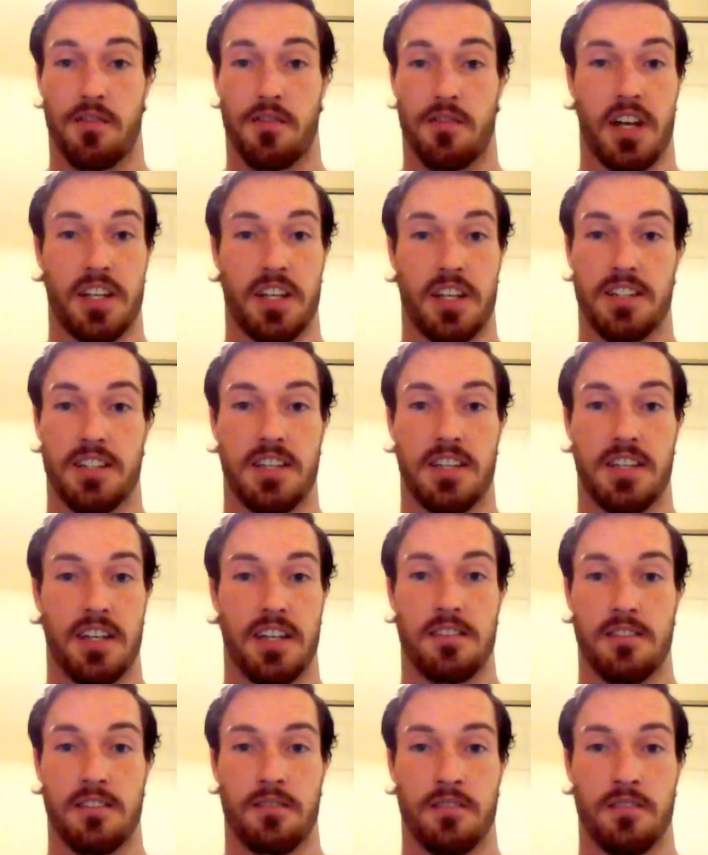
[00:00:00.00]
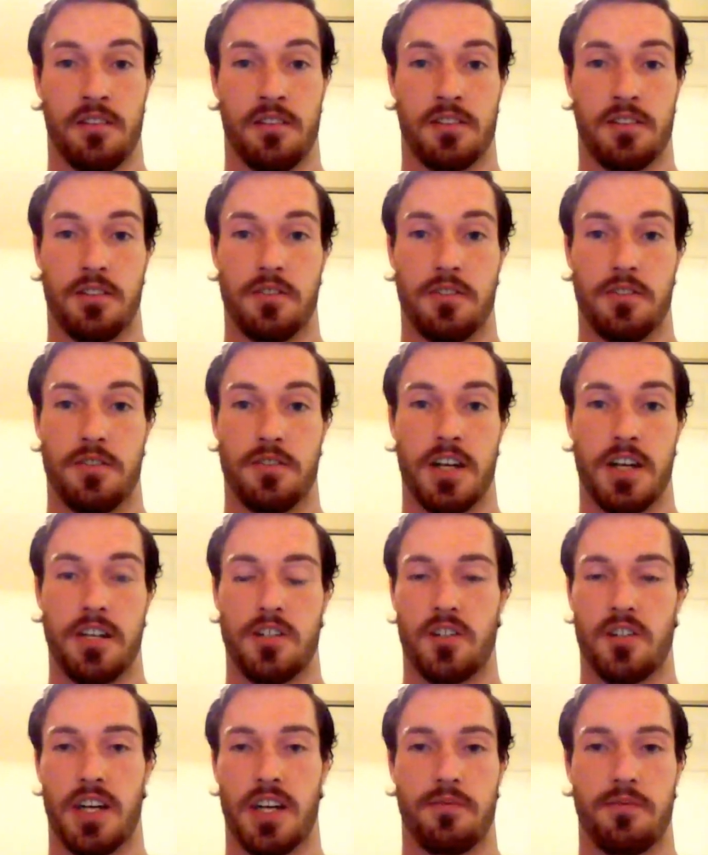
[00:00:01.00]
I forgot to get tickets on, on Tuesday.
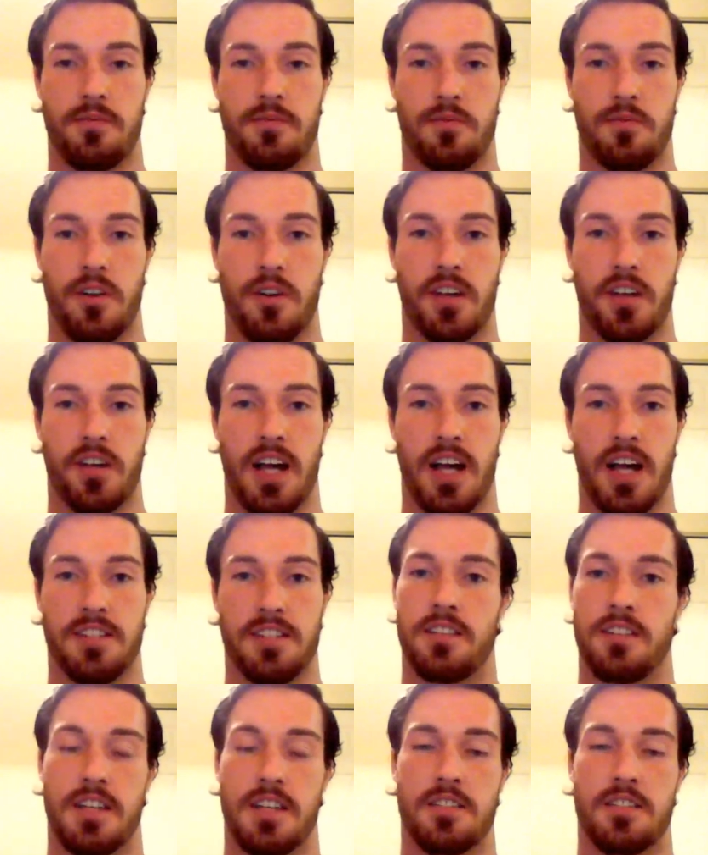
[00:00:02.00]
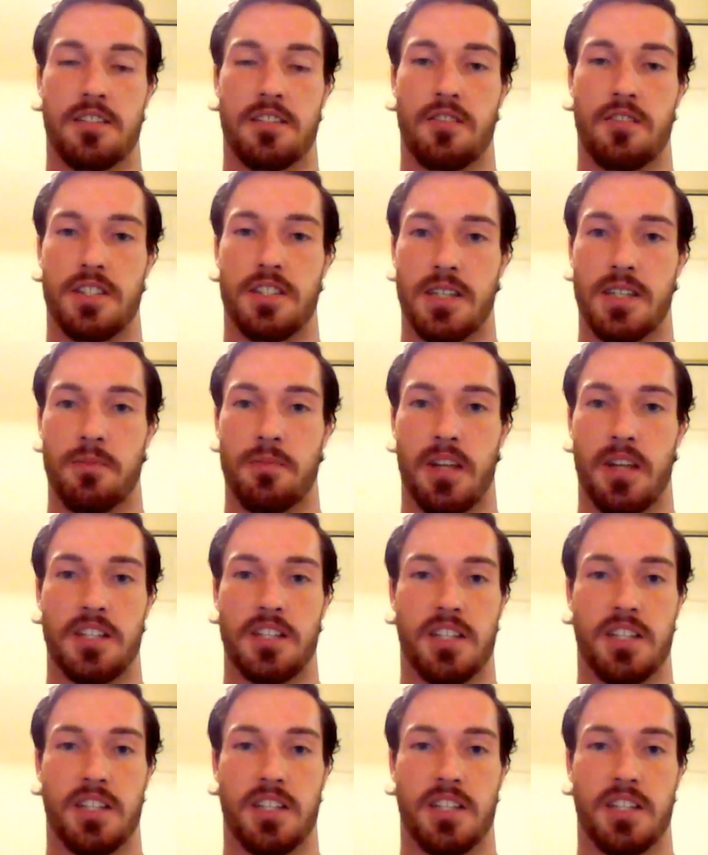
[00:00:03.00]
Usually I get them from one of the guys that are still on the team.